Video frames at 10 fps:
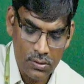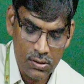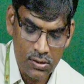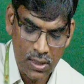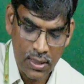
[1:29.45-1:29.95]

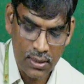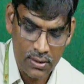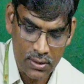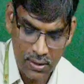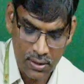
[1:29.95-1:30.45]
Z and
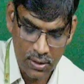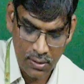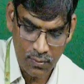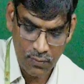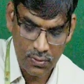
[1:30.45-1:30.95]
ZZ.
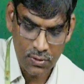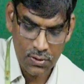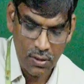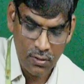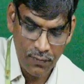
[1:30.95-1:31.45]

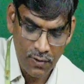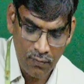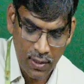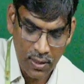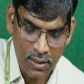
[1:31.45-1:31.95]
Shunt field
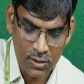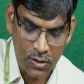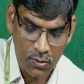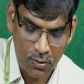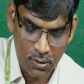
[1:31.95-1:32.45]
winding is
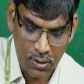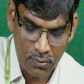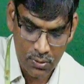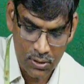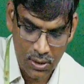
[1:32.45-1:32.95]
denoted
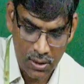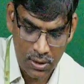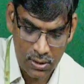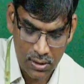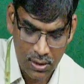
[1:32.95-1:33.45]
to the Z
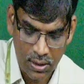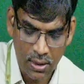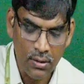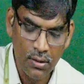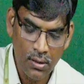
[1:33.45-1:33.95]
and ZZ,
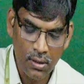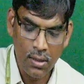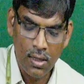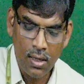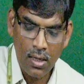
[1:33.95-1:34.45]

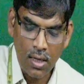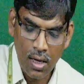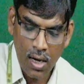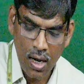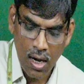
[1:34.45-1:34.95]

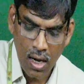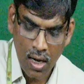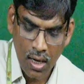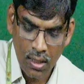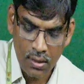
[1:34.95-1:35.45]

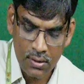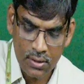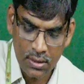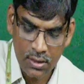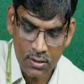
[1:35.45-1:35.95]
and the
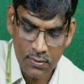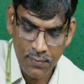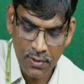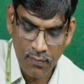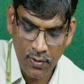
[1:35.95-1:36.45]
series
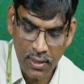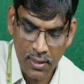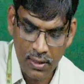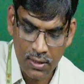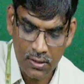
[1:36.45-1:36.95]
field
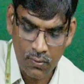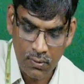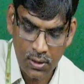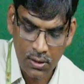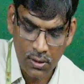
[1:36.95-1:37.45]
winding is
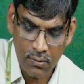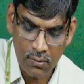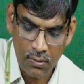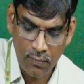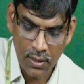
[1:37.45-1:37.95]
notated to
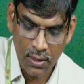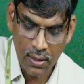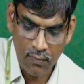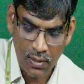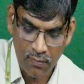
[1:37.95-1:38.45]
the Y
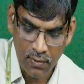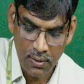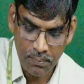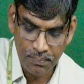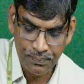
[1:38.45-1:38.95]
and
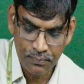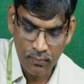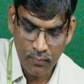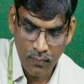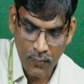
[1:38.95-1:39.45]
YY,
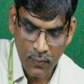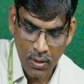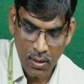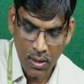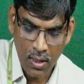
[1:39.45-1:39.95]

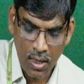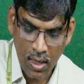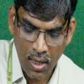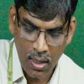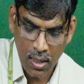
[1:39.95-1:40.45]

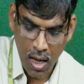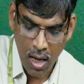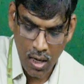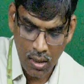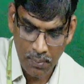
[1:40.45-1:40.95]
and
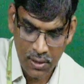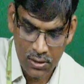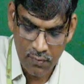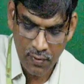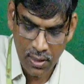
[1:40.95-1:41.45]

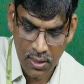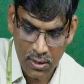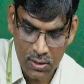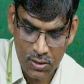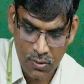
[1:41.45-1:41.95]
armature winding
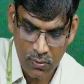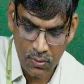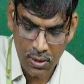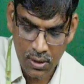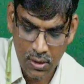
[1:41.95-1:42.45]
is
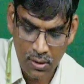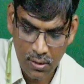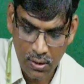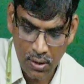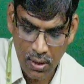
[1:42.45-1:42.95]
notated
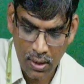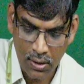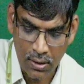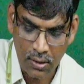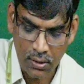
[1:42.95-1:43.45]

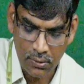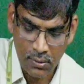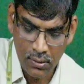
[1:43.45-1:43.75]
like A